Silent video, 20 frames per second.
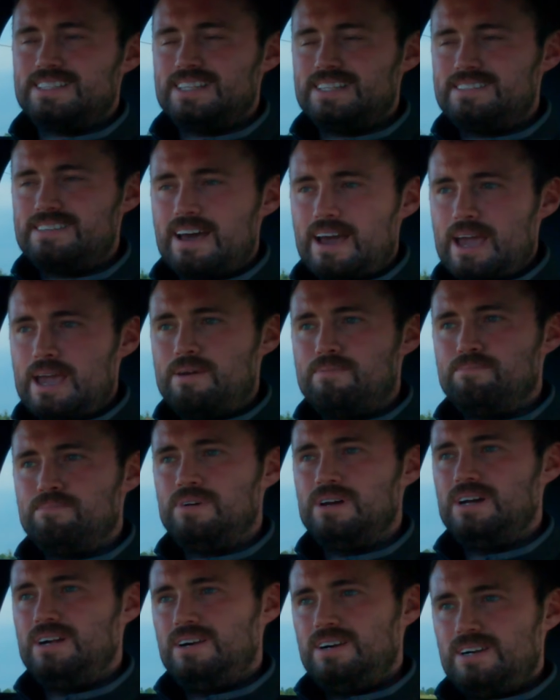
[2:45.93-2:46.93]
at the time.
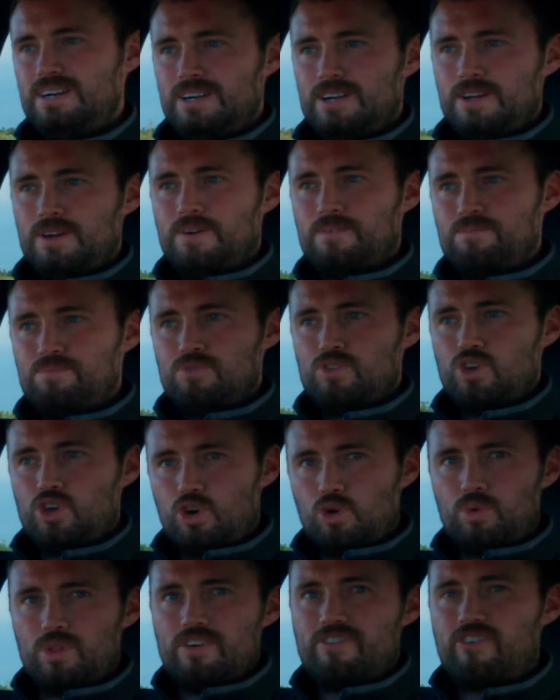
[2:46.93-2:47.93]

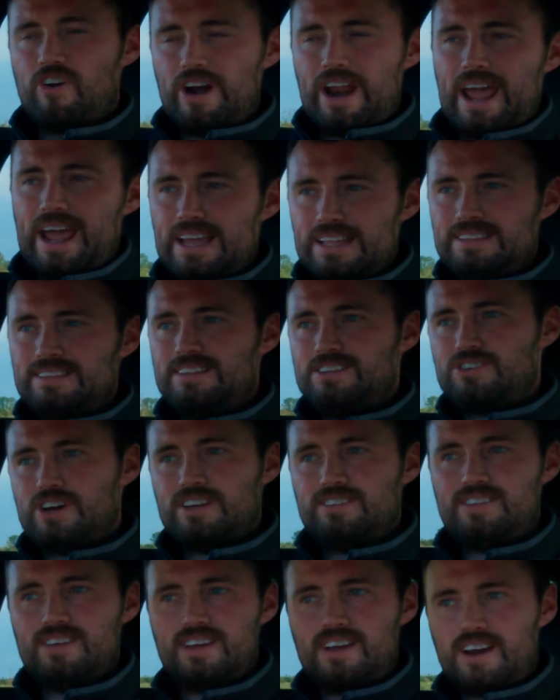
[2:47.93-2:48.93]
You know, with the front end, they
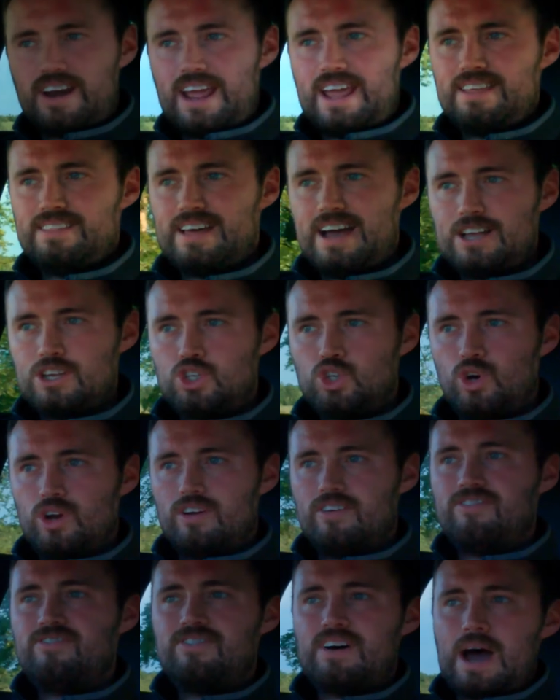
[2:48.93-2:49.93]
tried to create that sort
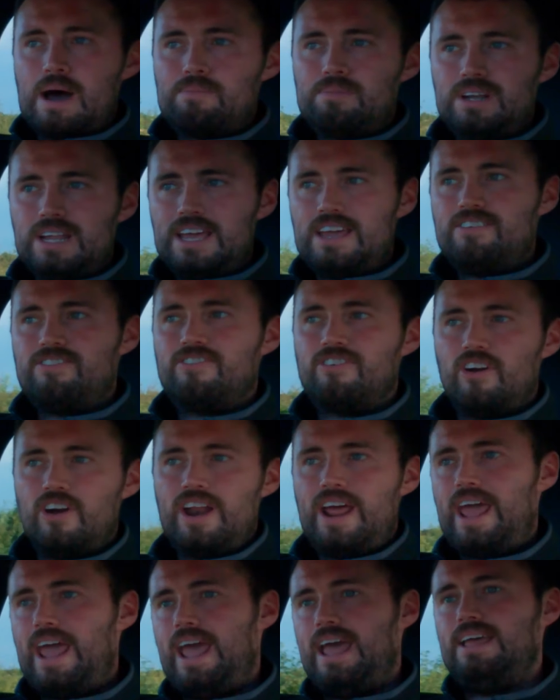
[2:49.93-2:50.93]
of family
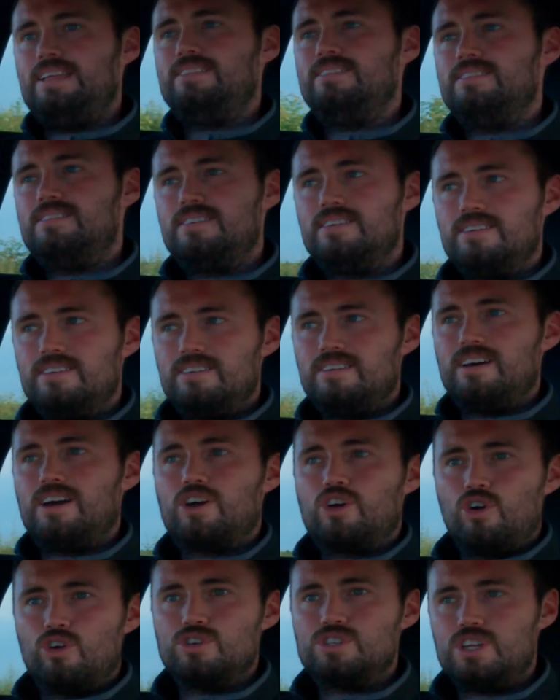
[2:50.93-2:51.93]
front end
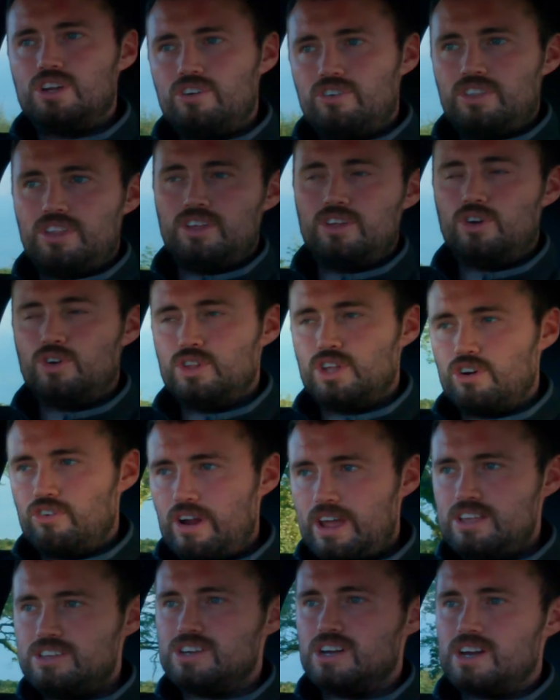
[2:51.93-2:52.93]
across the
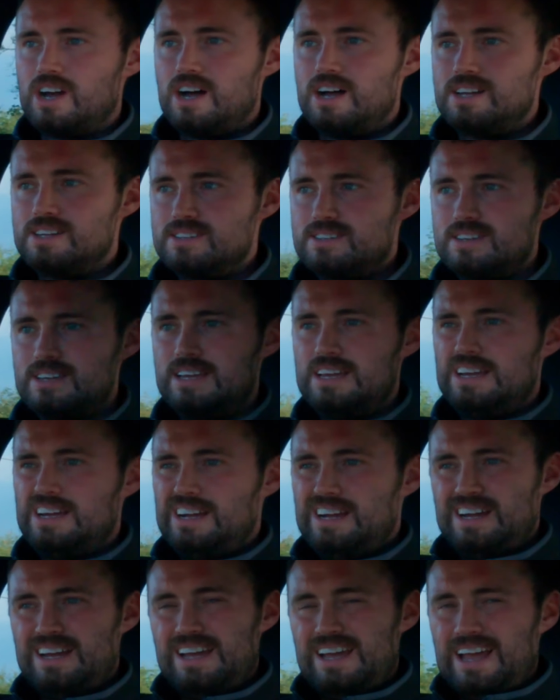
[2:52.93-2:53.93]
range of cars,
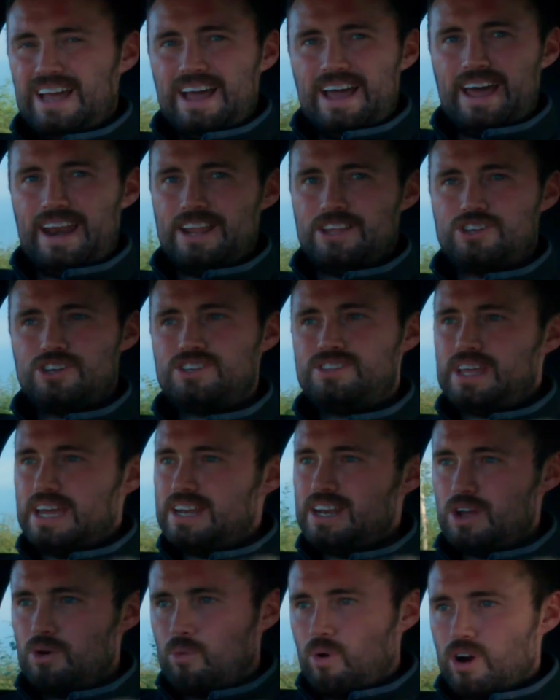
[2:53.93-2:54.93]
and it just
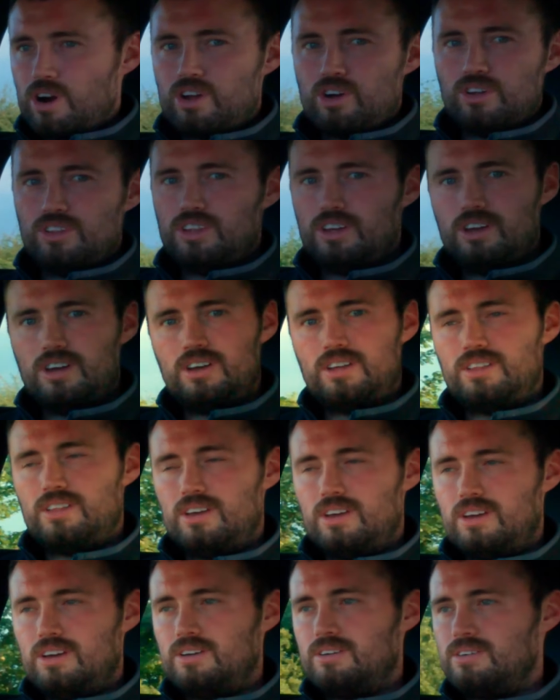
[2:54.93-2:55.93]
didn't work on
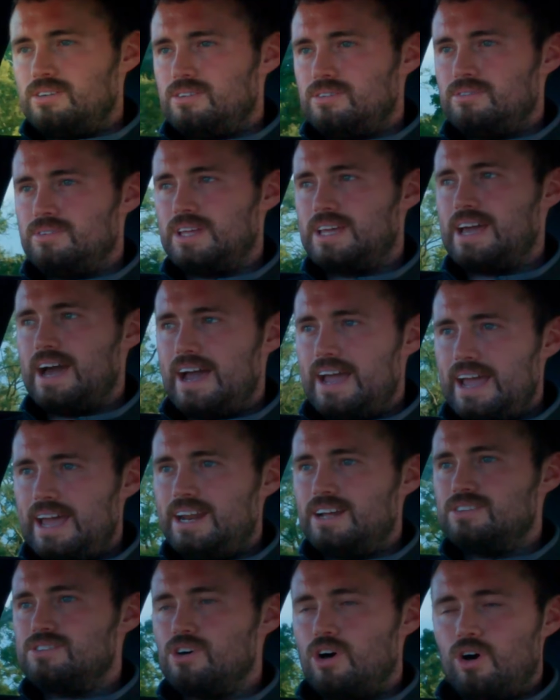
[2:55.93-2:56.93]
the
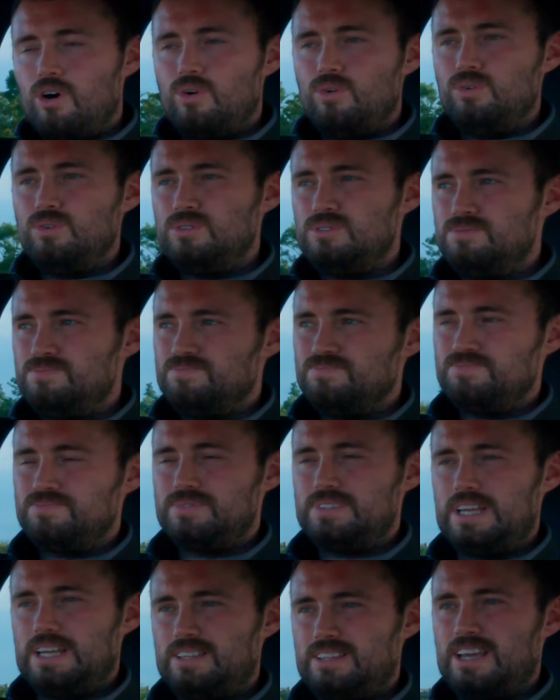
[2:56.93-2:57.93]
Cayenne at all.
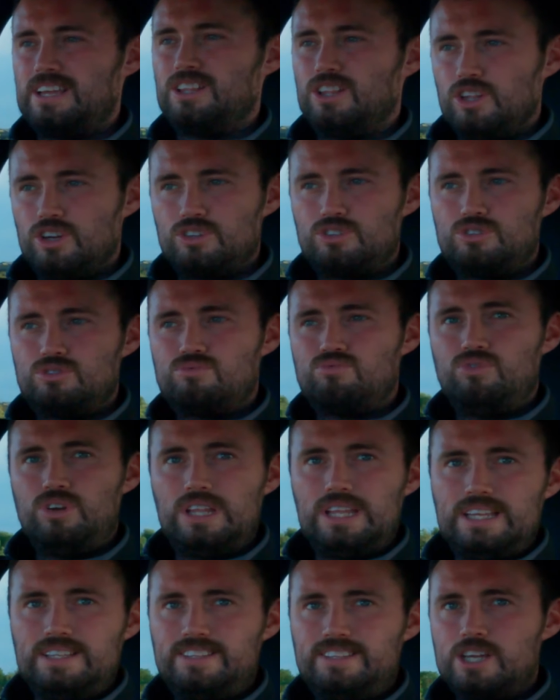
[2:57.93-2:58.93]
It did look
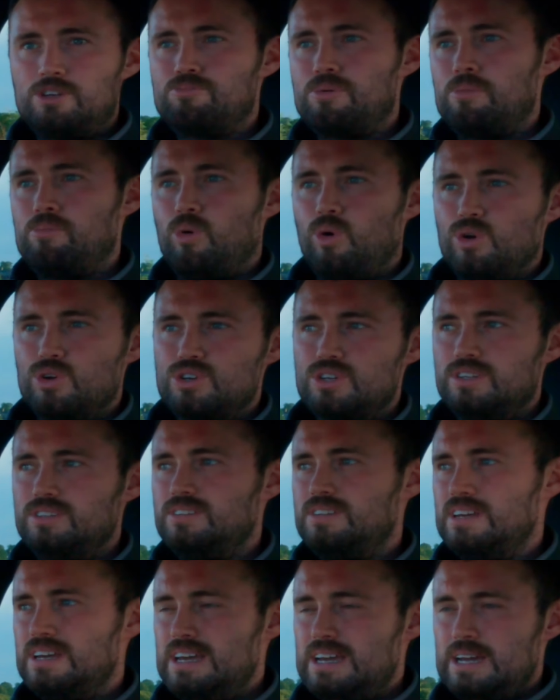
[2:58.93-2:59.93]
really
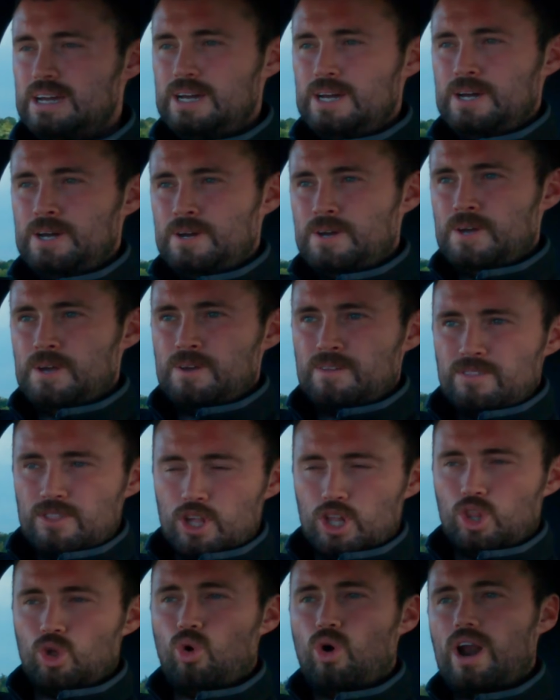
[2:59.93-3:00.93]
disproportioned.
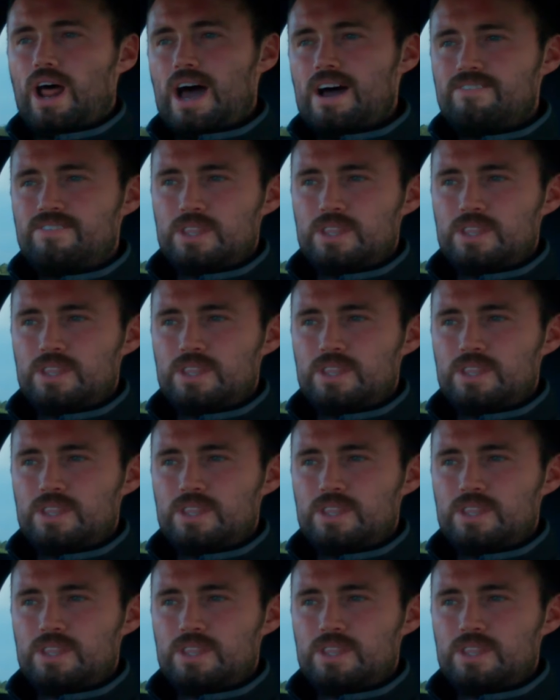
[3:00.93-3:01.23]
The lower half